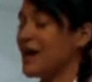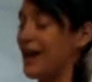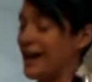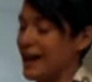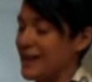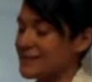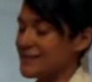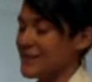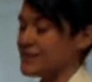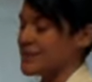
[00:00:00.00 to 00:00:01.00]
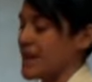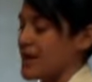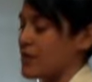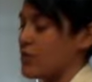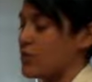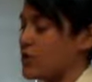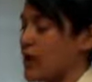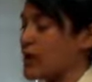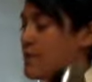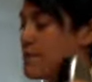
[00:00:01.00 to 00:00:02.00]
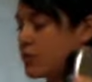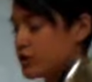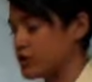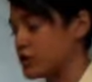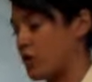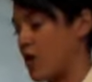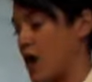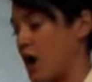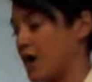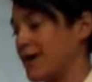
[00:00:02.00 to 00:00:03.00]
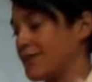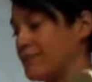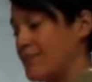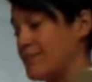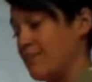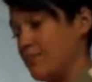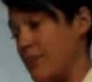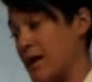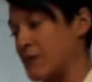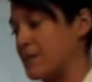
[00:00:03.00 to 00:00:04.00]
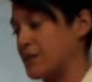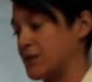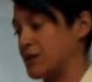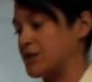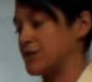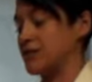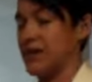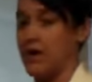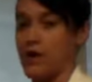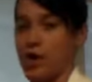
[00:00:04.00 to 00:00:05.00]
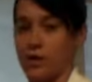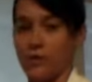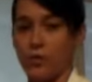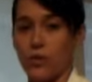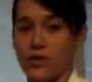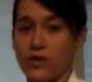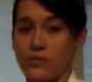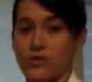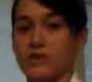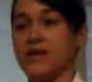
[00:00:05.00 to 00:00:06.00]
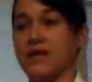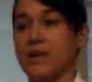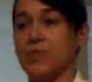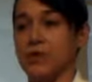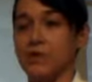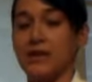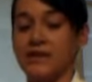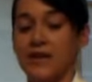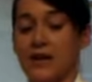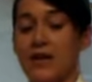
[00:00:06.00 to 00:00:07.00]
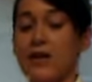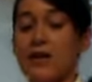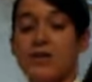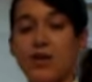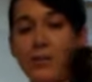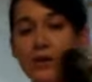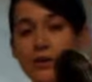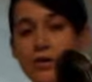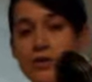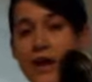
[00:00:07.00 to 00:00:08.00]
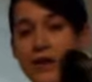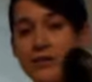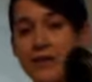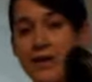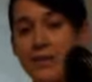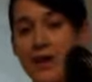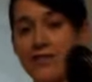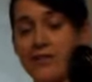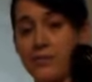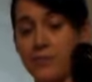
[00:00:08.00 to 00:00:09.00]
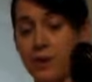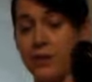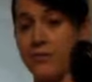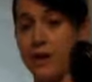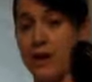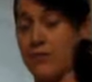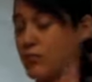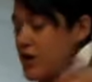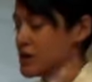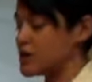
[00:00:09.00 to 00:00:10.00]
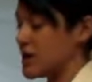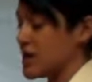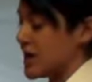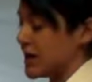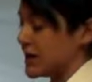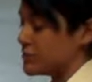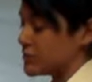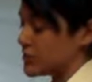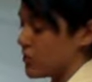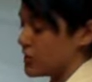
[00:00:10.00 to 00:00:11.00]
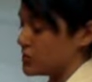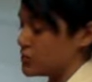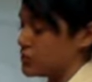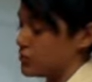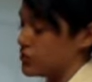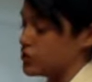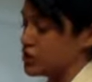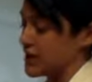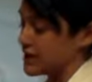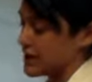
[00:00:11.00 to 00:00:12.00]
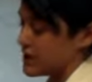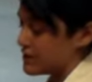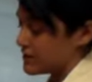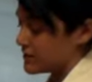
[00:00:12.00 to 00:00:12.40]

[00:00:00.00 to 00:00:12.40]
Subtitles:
and you're not going to push so hard and maybe potentially take out all of the work that you just did with your lacing. So I'm going to use the outside left part of my brush, and I'm just going to gently